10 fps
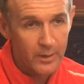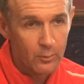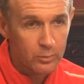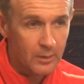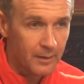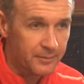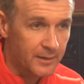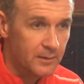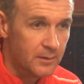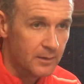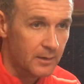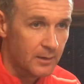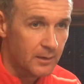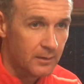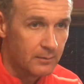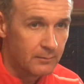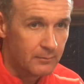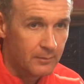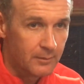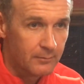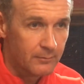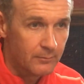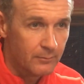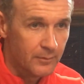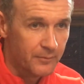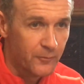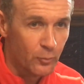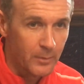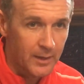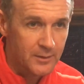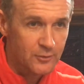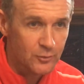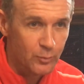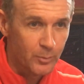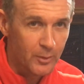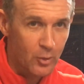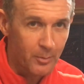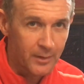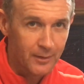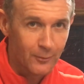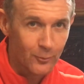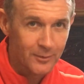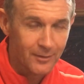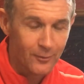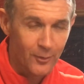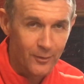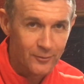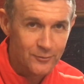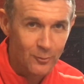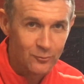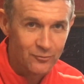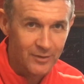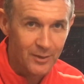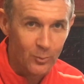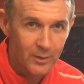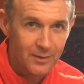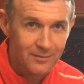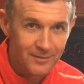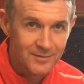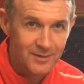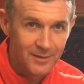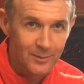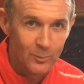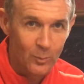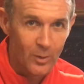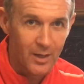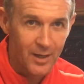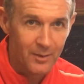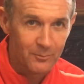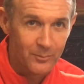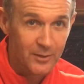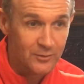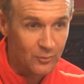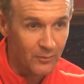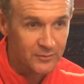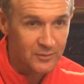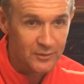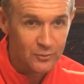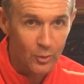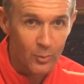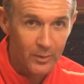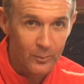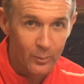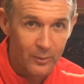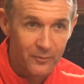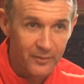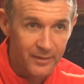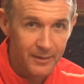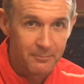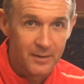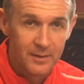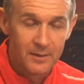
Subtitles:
Well, I think the four managers would be coming in and looking at the other results right away to see what happened, because obviously it's not went well for them,